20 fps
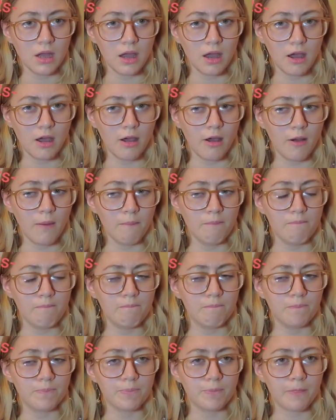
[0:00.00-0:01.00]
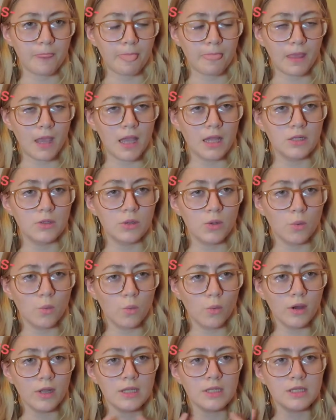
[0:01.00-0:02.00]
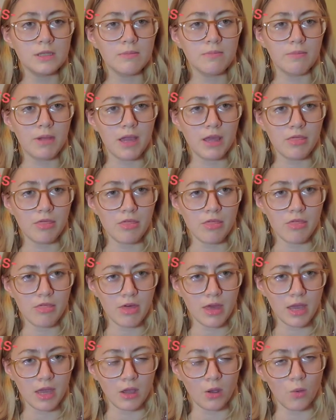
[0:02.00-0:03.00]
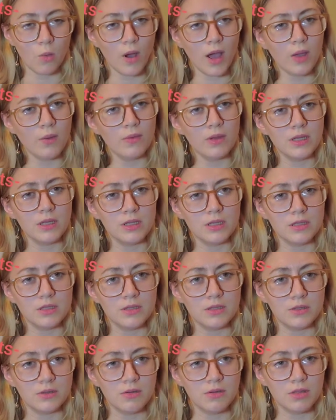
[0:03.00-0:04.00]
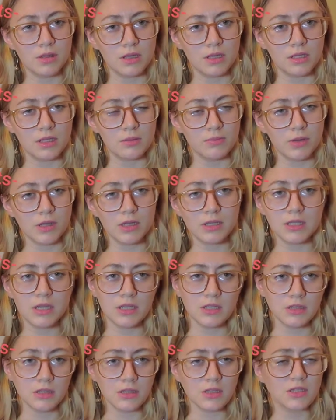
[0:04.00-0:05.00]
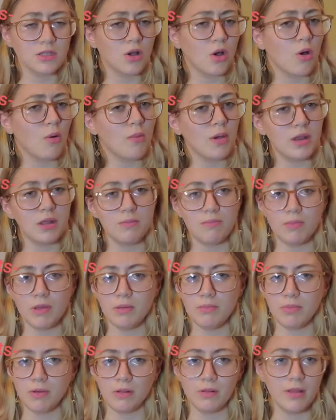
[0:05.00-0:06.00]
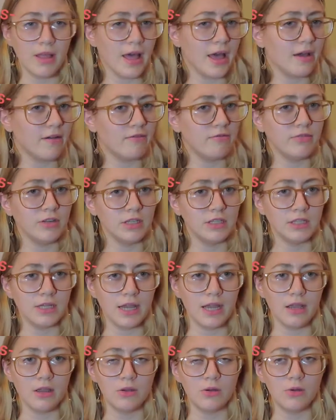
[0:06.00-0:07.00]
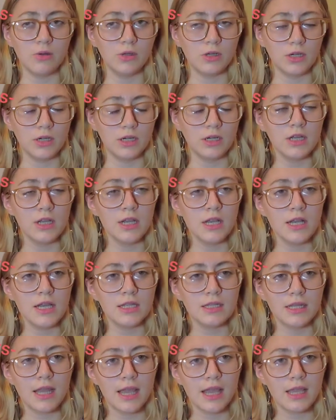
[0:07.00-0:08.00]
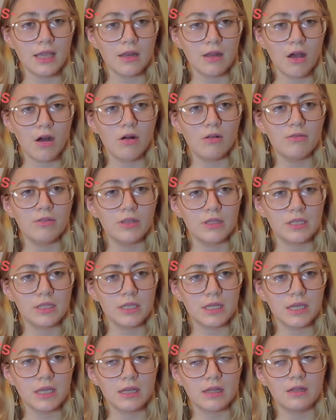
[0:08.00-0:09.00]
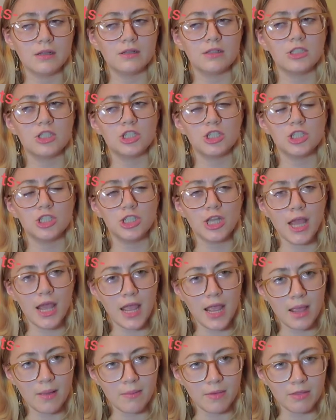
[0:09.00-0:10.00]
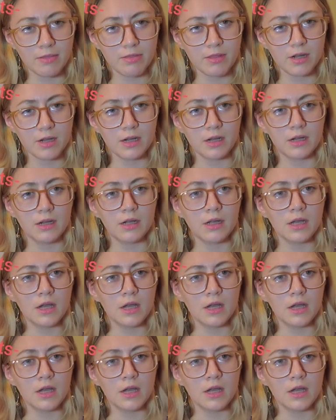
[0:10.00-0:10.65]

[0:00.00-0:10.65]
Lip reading: And what is the main thing? Why we need to do this? Because I see so many people every day who are taking all this guilt, shame, and they're